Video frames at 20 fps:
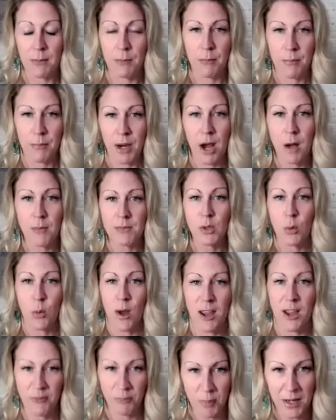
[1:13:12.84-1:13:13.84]
becomes a
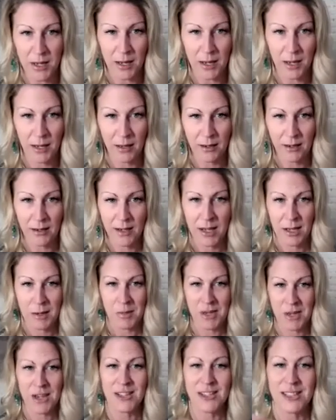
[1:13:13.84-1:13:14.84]
way of being,
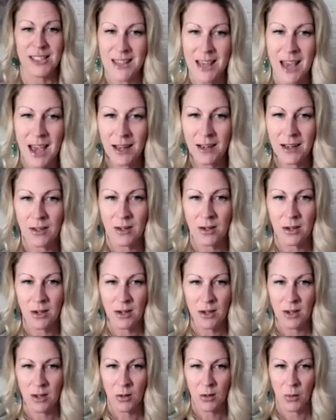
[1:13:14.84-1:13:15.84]
because then
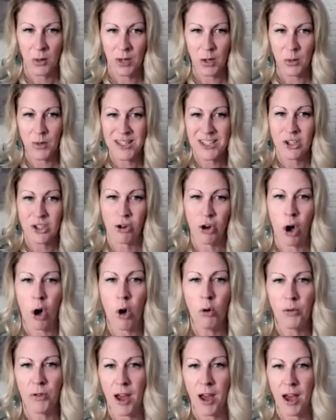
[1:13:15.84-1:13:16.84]
when Louise can
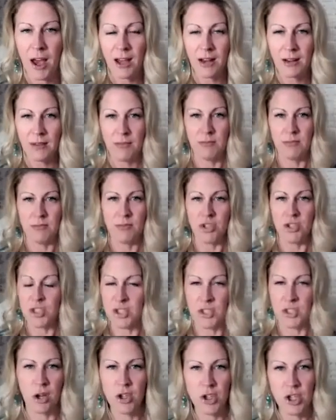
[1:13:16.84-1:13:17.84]
hold that,
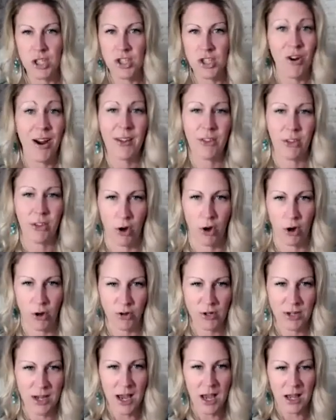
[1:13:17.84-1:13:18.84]
she's cracked the
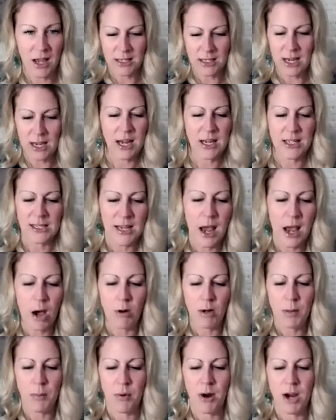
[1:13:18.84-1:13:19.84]
code, and it's now
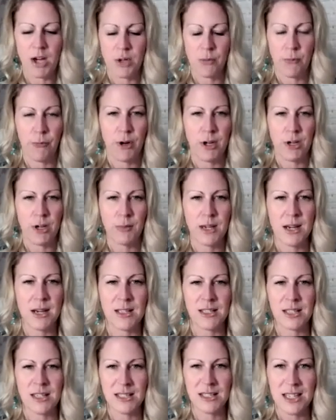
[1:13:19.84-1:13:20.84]
liberation, freedom, and
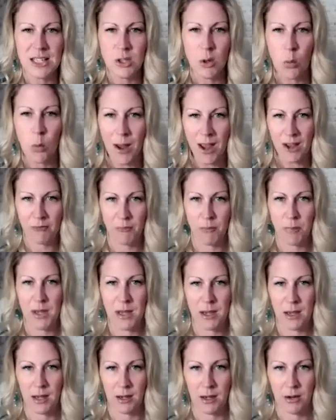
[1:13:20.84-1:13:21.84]
innocence is a way of
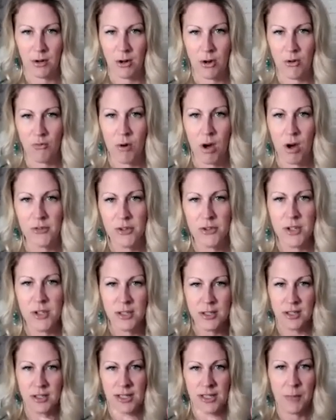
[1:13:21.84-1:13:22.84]
being, rather
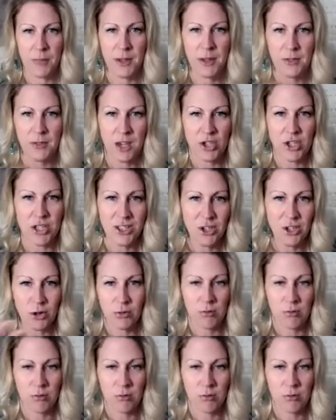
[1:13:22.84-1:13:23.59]
than something that she's,